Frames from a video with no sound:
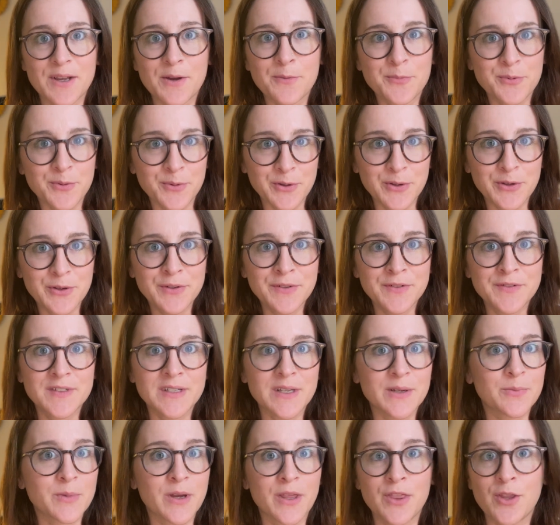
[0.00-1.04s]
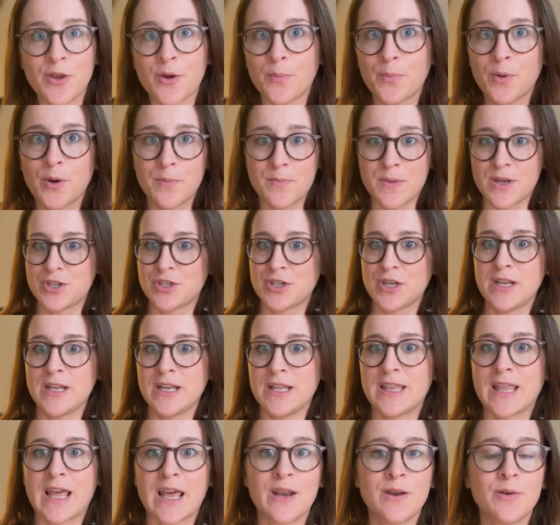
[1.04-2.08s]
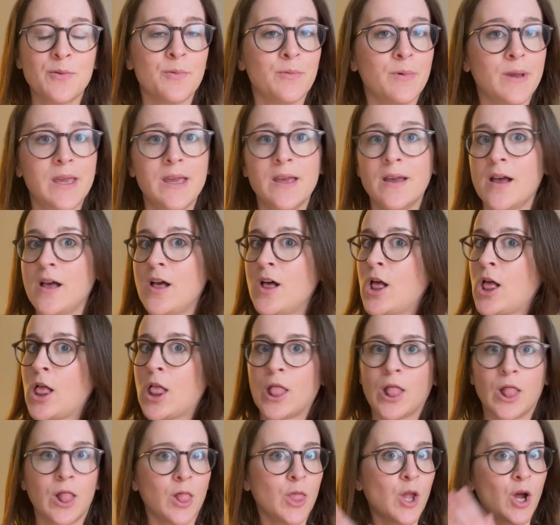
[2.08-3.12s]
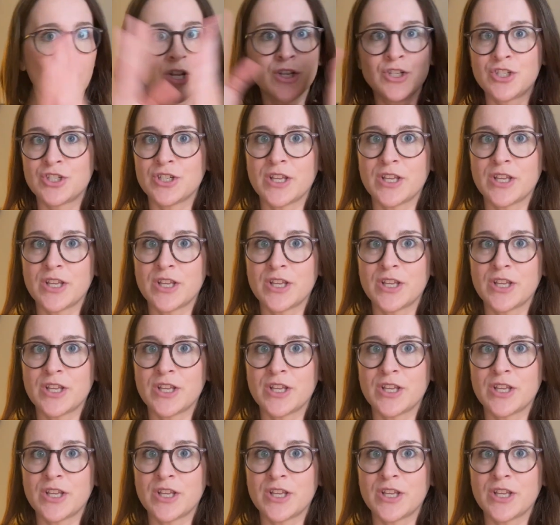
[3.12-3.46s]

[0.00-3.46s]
approved and with your permission, then we launch